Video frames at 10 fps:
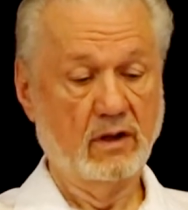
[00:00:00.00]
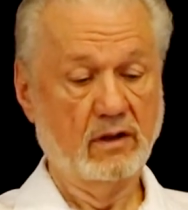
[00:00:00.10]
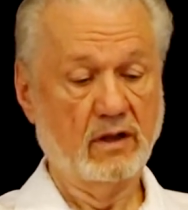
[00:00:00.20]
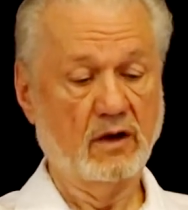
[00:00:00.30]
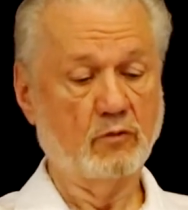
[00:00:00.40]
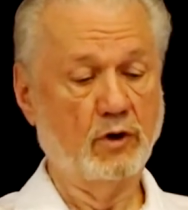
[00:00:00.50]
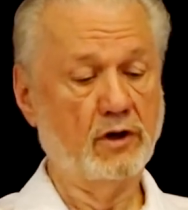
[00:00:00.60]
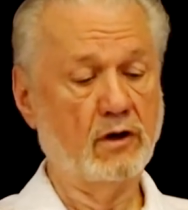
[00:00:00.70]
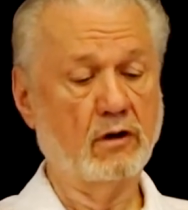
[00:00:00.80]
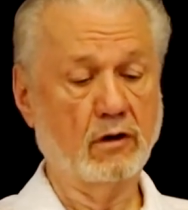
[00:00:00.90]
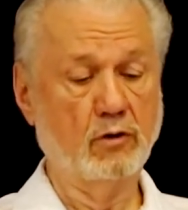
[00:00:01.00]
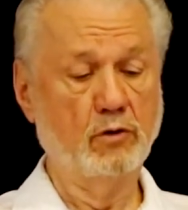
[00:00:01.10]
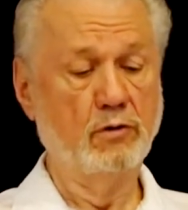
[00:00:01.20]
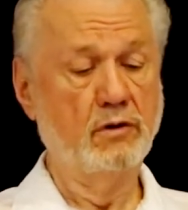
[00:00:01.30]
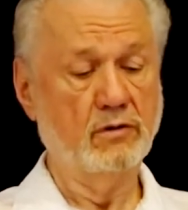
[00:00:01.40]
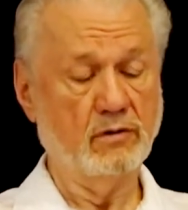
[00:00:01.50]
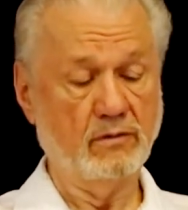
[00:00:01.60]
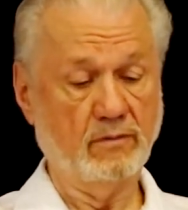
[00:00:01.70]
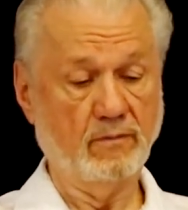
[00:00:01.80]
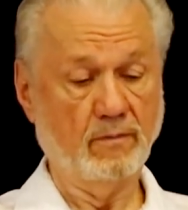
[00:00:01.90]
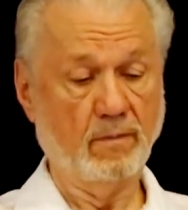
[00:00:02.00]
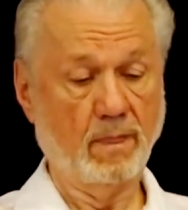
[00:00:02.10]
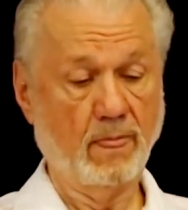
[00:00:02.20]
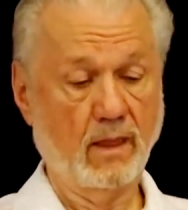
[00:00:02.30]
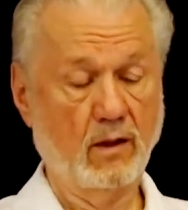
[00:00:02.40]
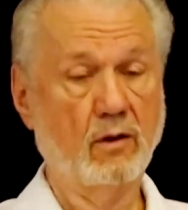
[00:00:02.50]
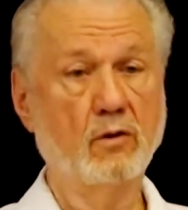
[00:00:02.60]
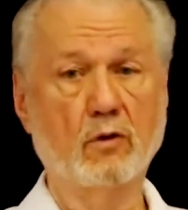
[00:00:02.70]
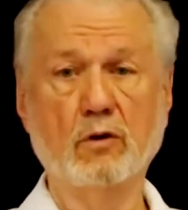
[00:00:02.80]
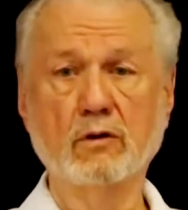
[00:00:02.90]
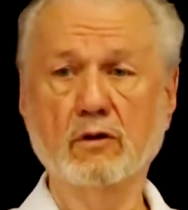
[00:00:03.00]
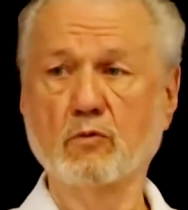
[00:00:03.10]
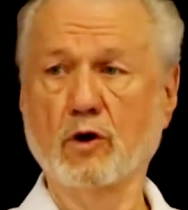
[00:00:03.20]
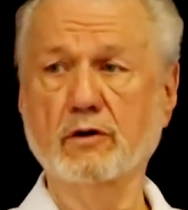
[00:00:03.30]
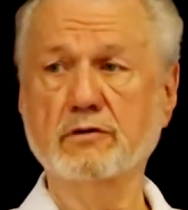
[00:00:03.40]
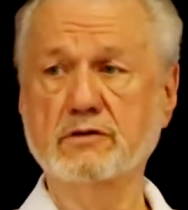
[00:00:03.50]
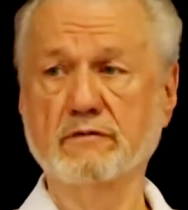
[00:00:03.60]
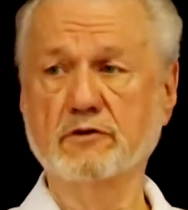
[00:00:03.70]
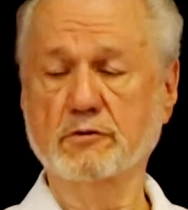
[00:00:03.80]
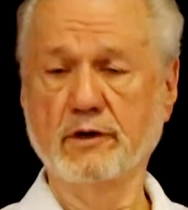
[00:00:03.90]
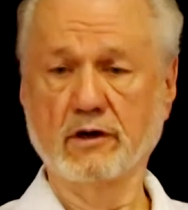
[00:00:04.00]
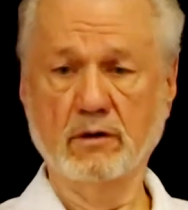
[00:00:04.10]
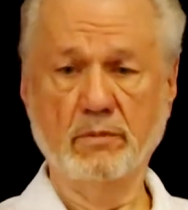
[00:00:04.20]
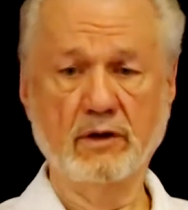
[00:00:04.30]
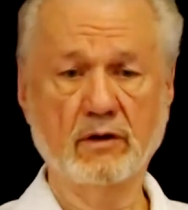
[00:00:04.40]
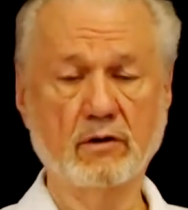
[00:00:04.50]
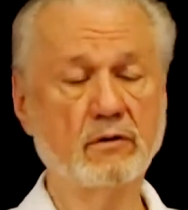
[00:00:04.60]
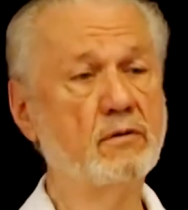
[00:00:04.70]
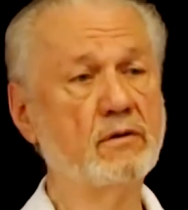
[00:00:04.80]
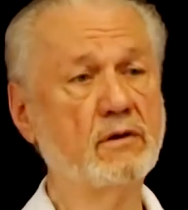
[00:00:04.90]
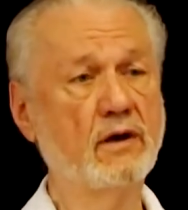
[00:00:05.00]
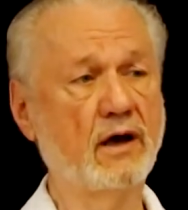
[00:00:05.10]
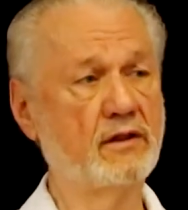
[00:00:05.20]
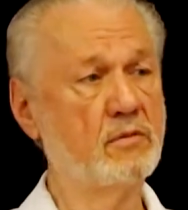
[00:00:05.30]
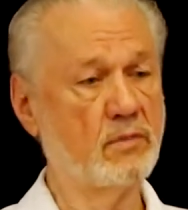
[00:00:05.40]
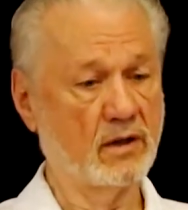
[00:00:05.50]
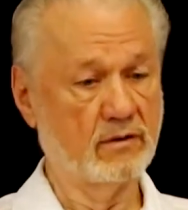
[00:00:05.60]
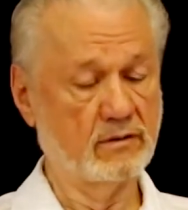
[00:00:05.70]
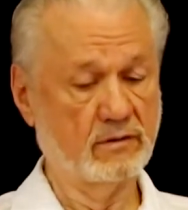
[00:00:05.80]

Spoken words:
that would include all the works of Sri Aurobindo and the Mother,